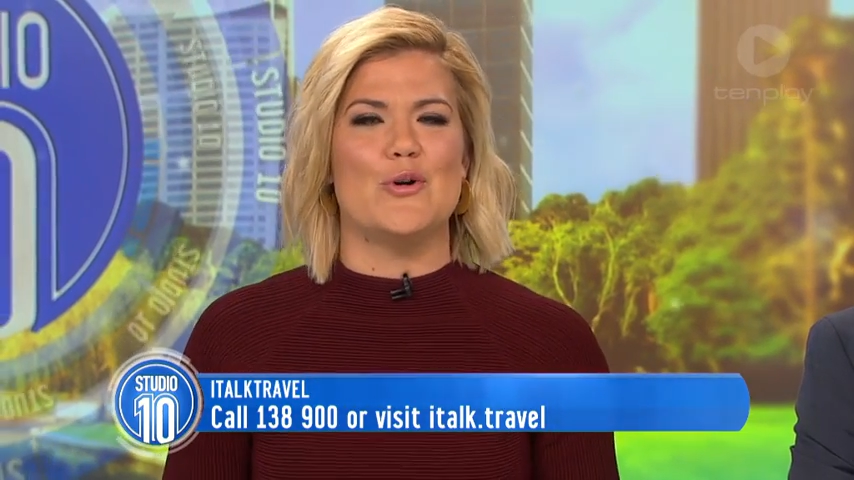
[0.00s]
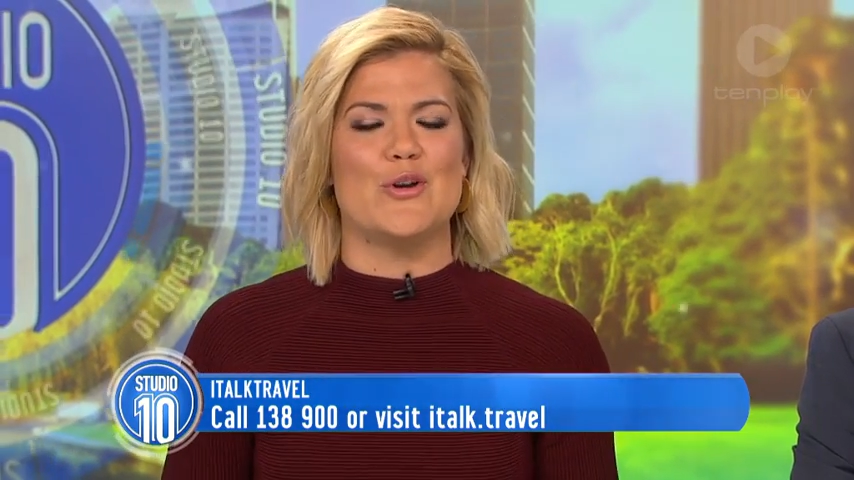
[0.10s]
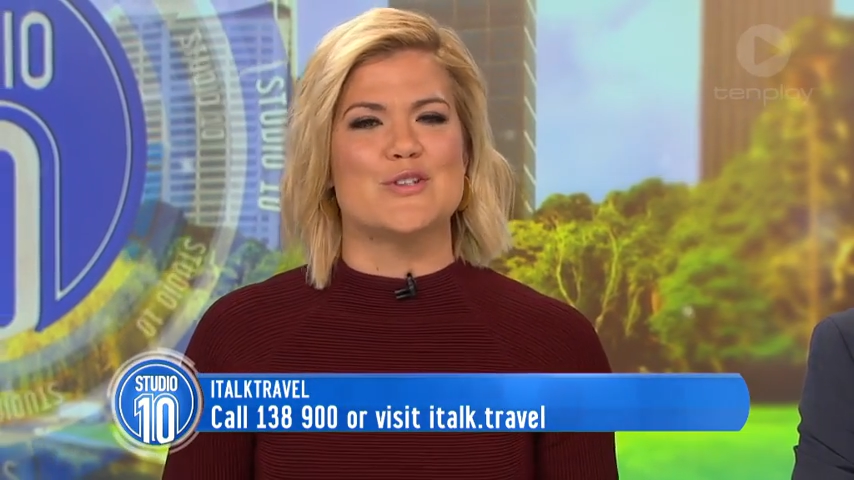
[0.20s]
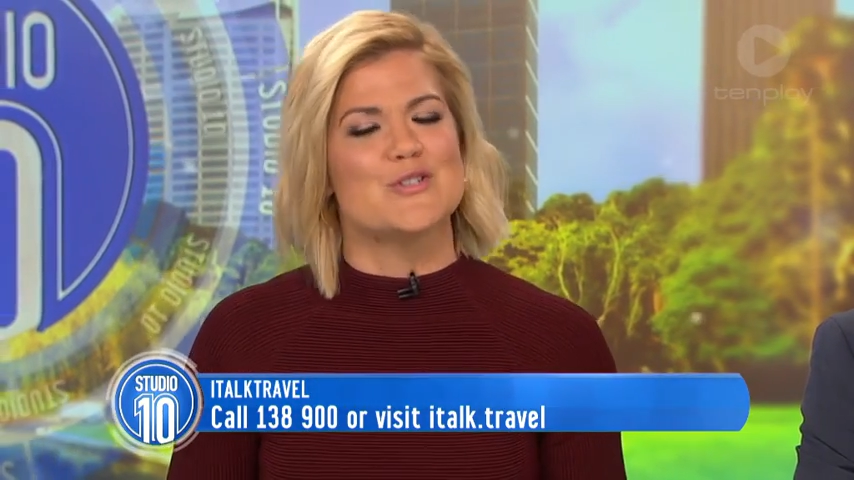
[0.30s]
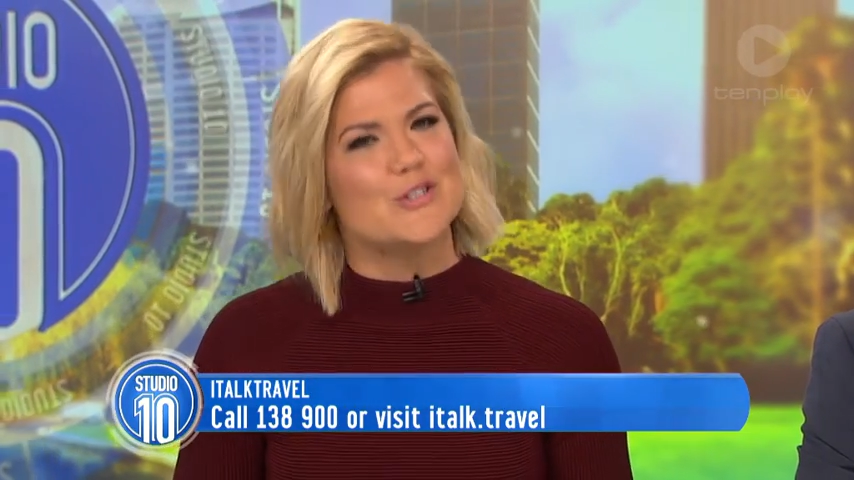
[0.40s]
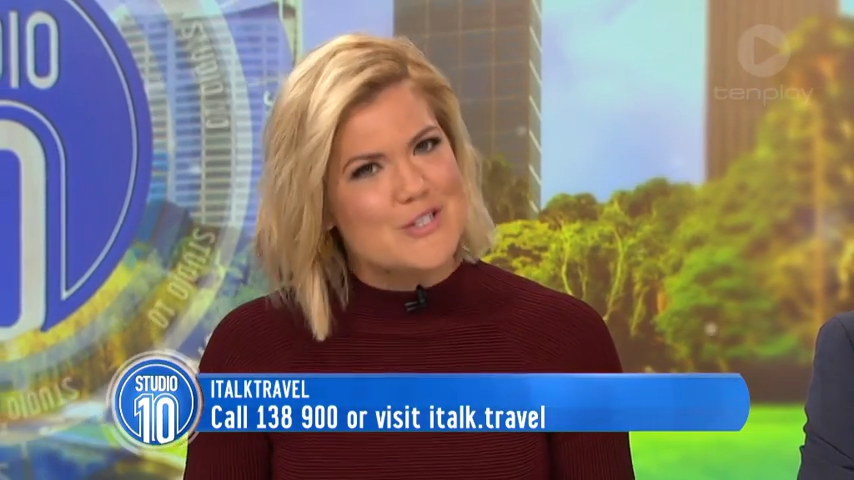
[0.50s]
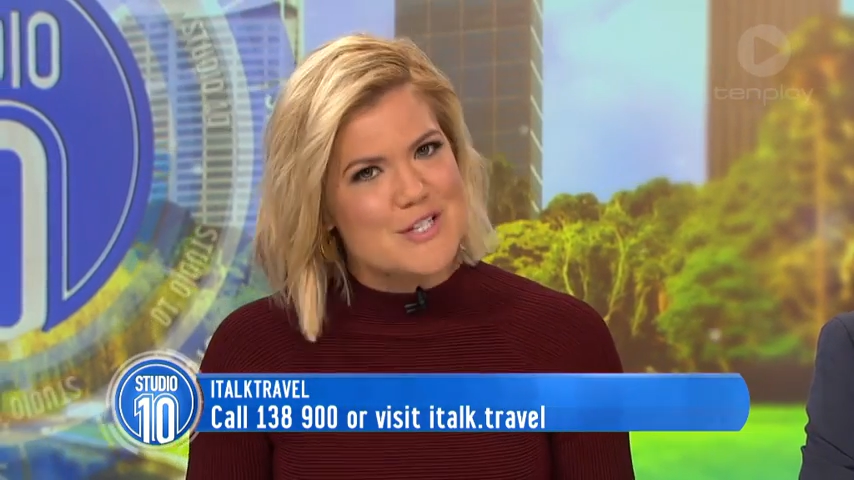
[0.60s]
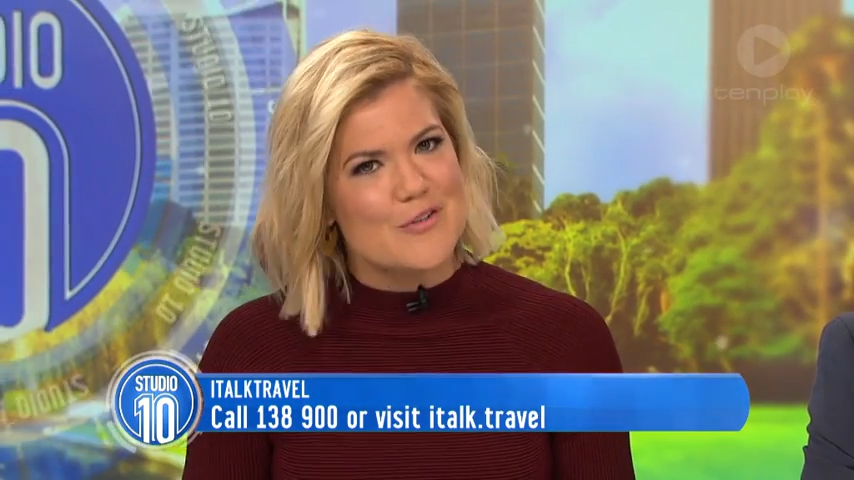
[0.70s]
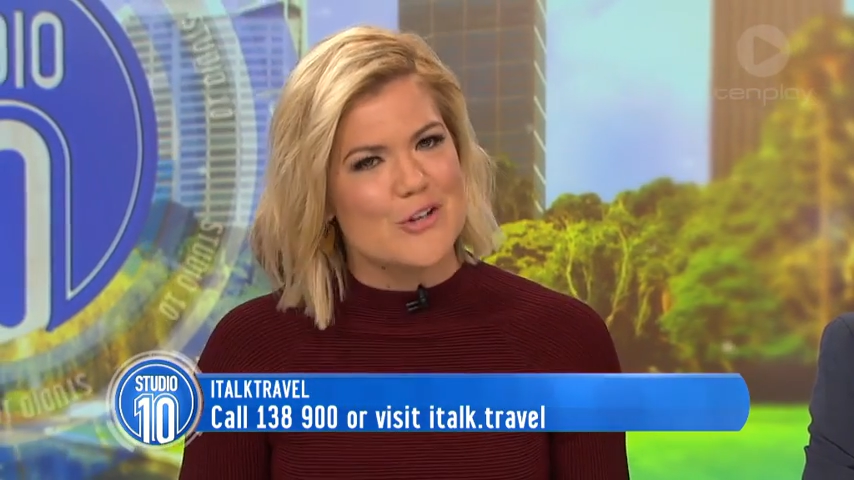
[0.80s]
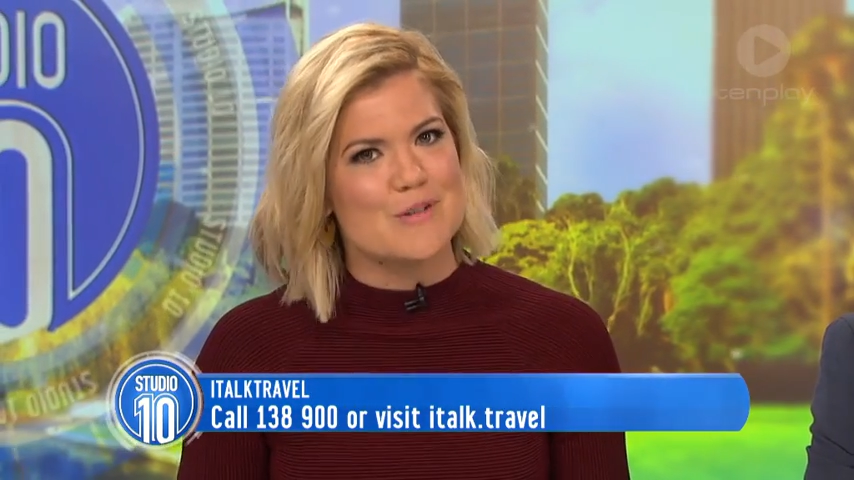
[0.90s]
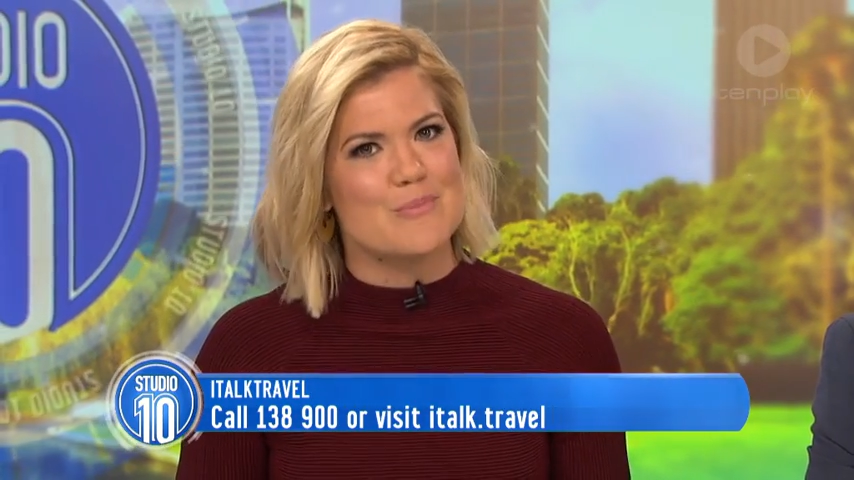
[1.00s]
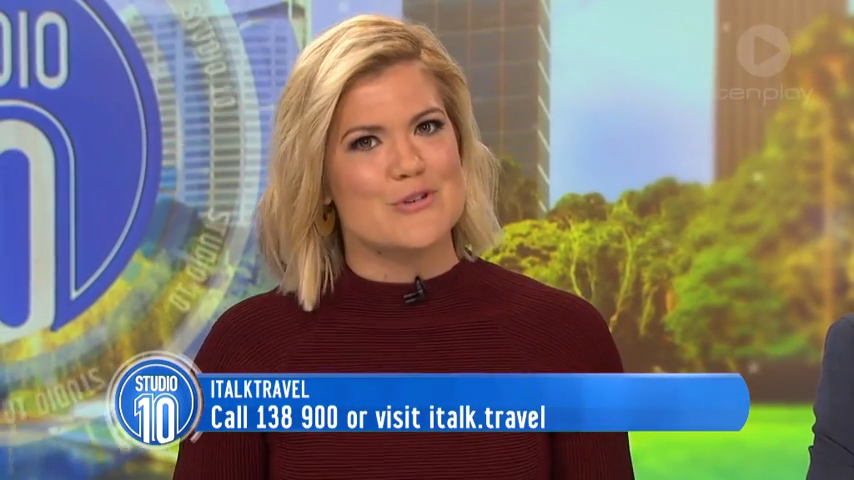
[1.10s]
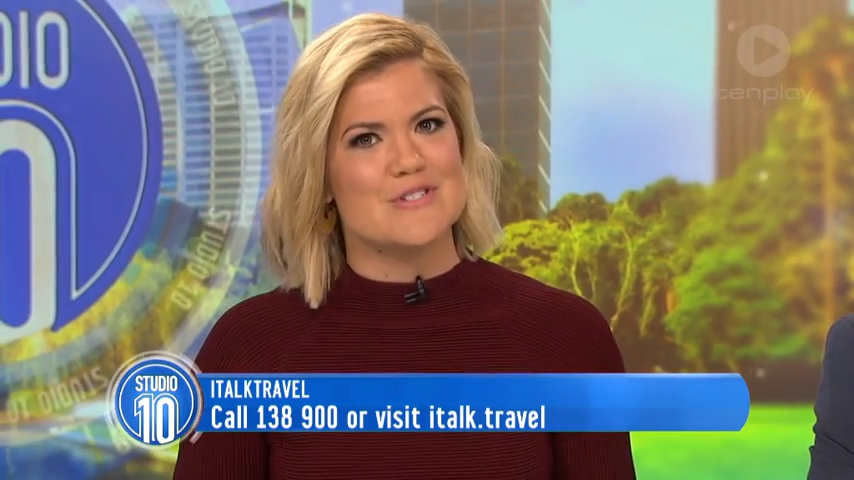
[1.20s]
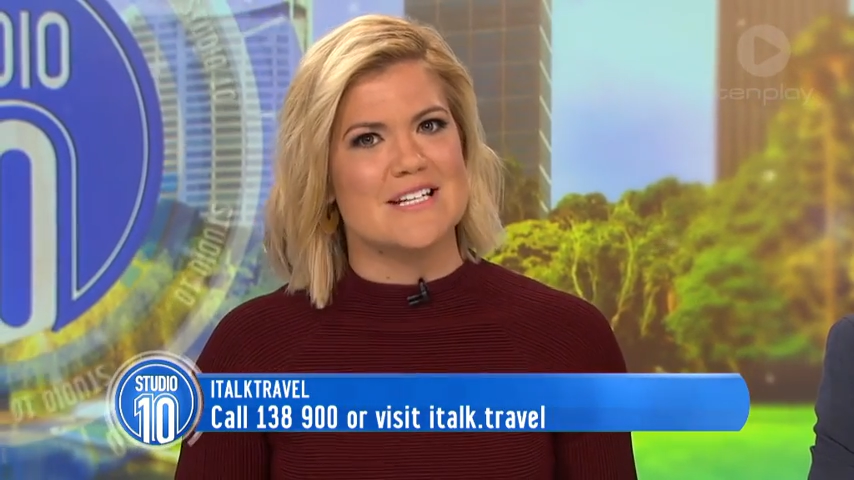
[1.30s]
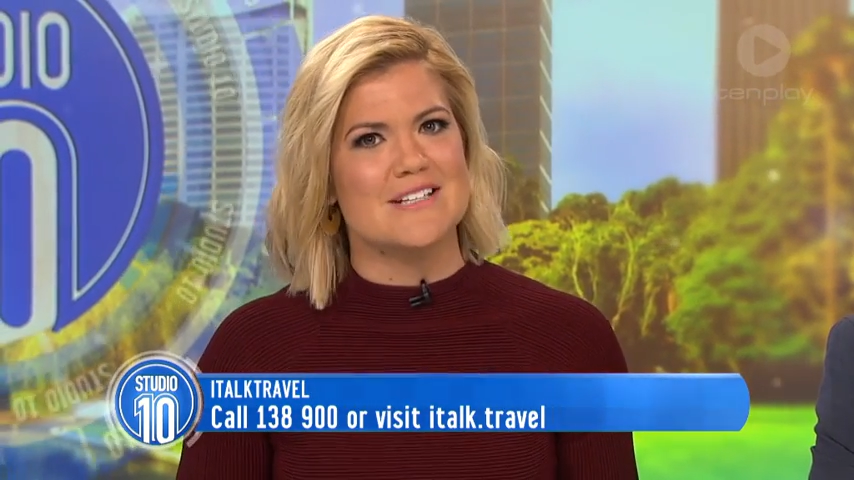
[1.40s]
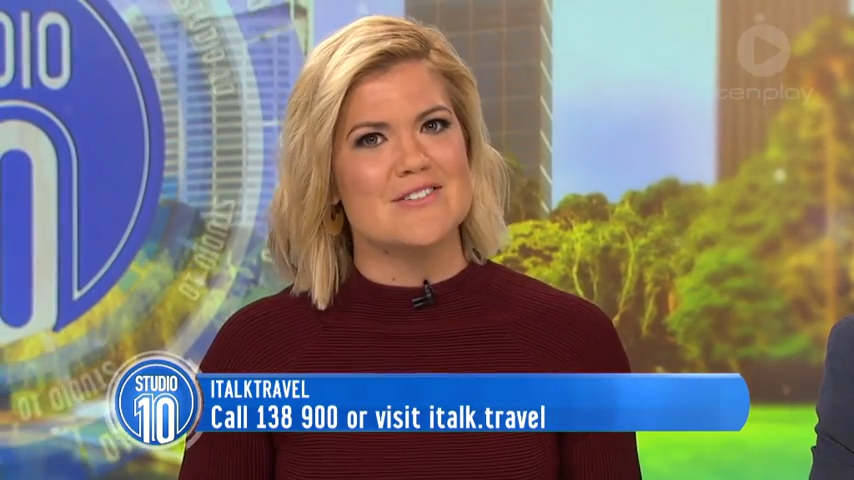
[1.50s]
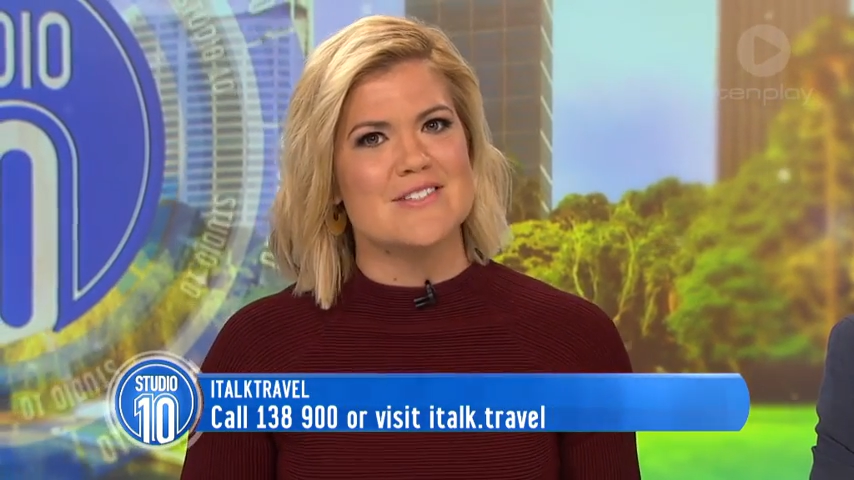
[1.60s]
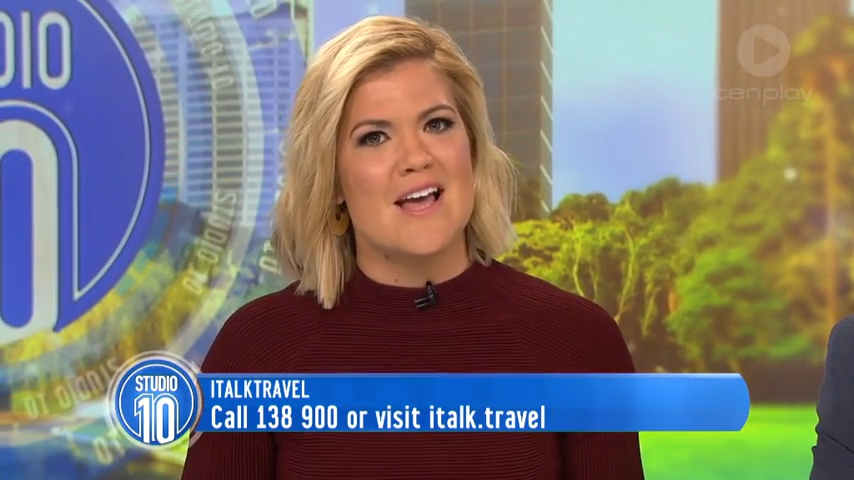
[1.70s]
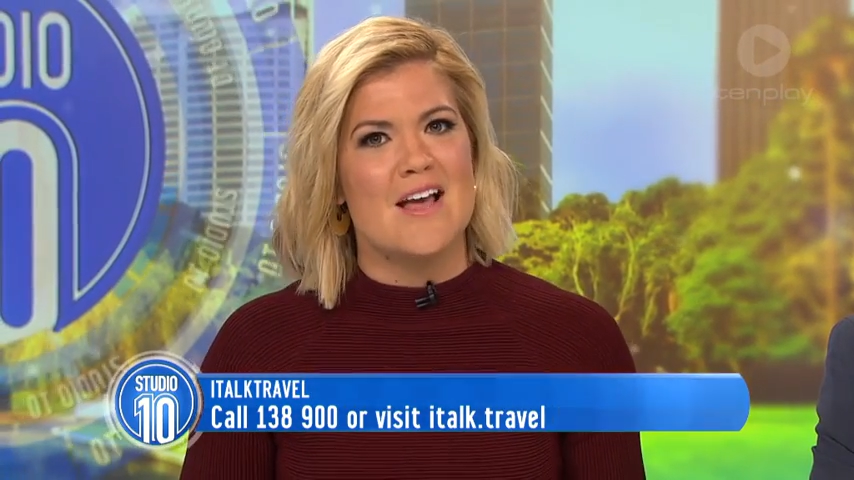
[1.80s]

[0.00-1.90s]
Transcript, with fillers: exclusive early bird deals.